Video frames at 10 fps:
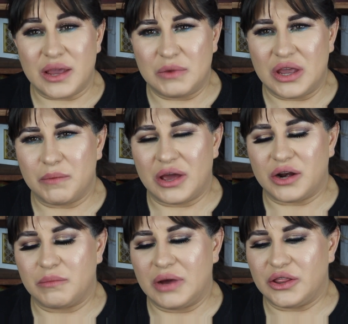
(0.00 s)
me a
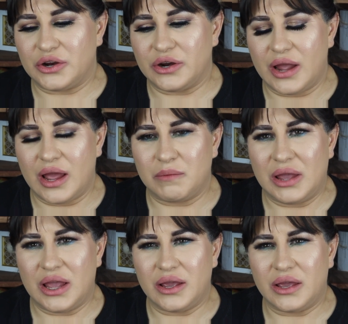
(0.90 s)
better mother and
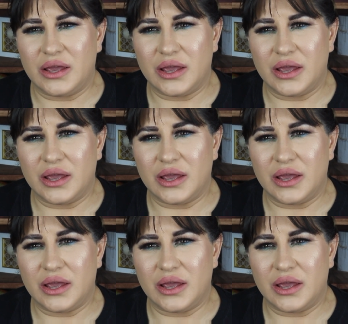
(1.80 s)
make